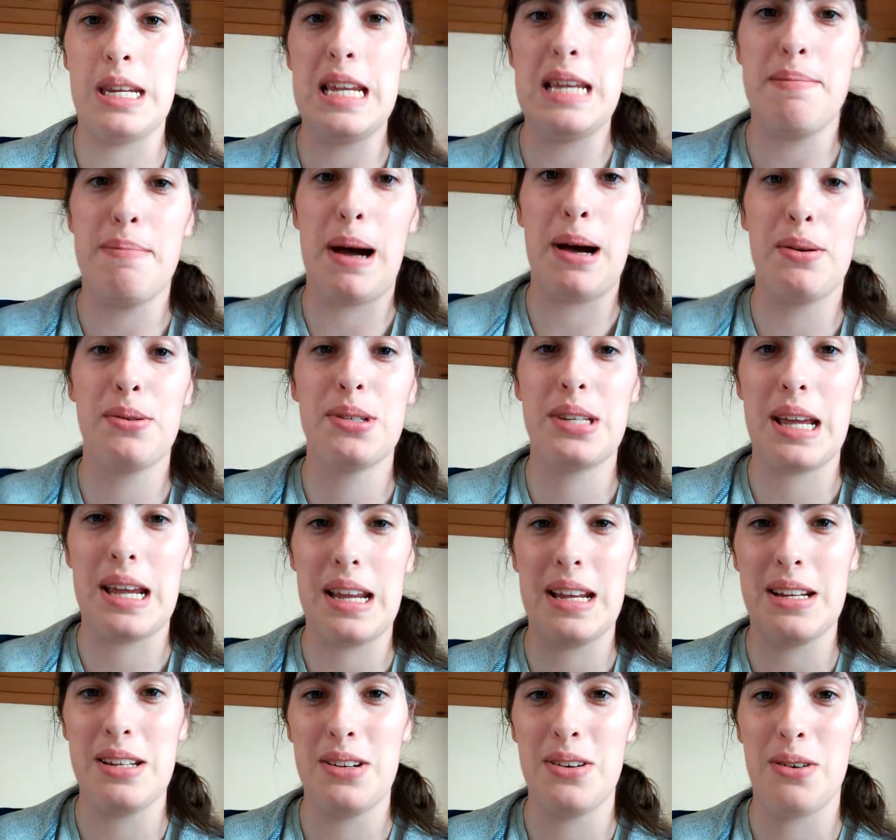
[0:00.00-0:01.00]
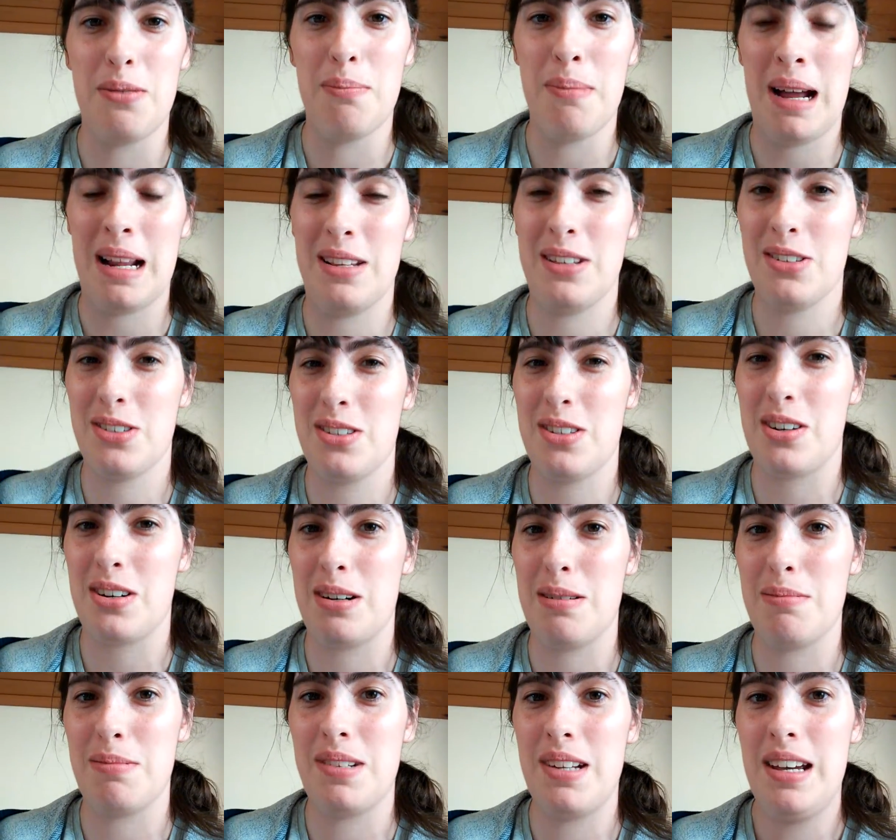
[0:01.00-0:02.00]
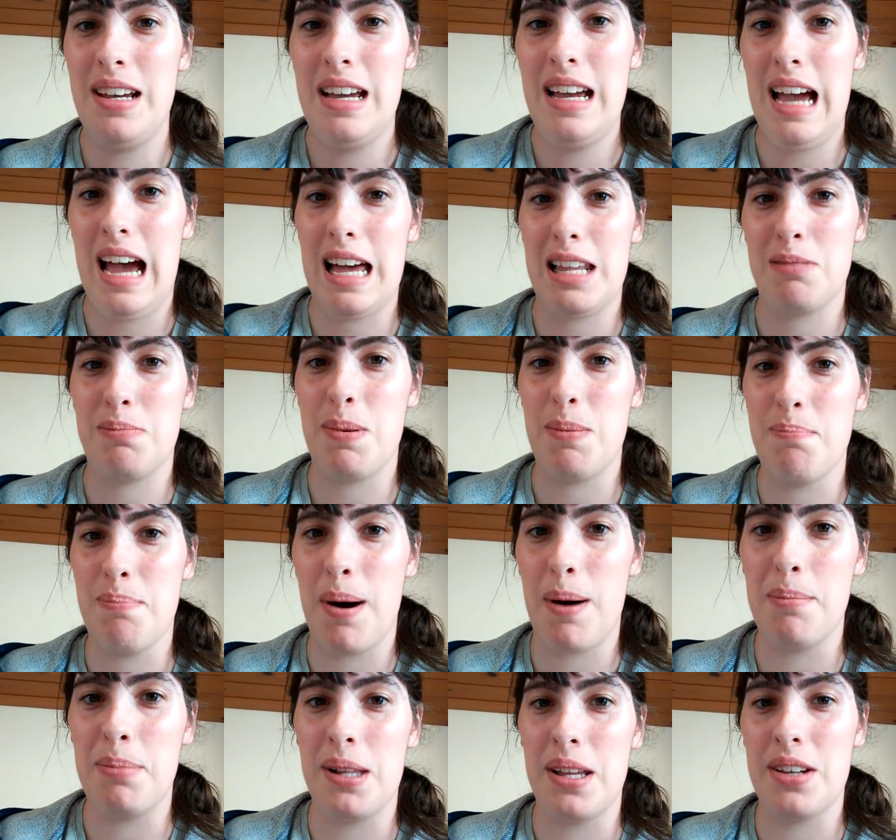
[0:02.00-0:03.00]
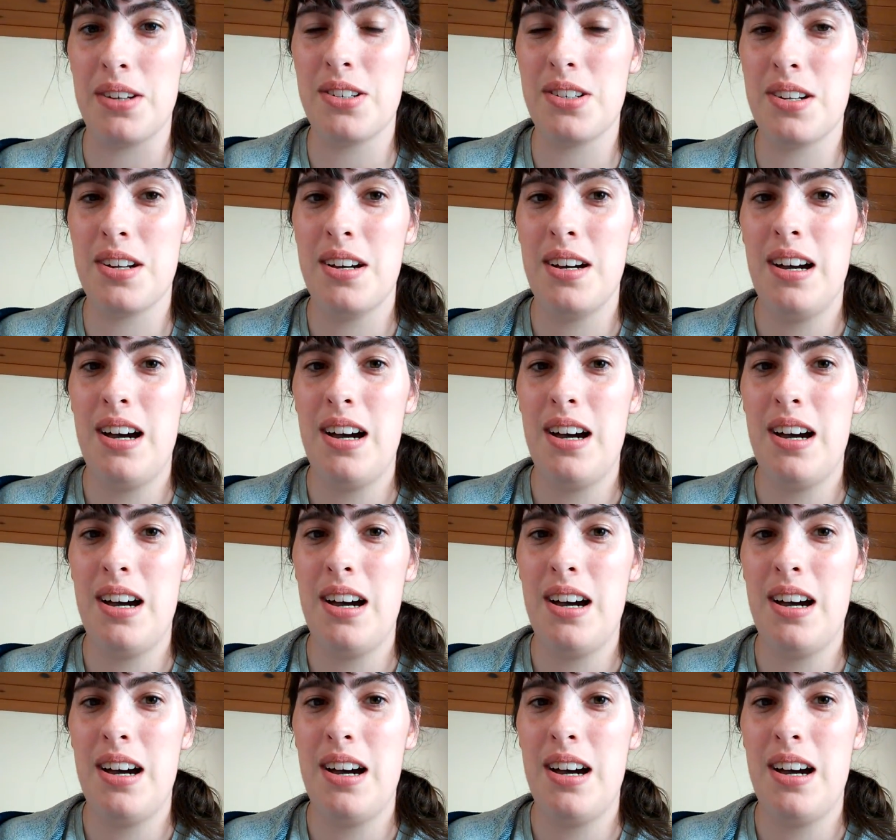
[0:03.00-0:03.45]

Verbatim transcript: email saying your manuscript has been published,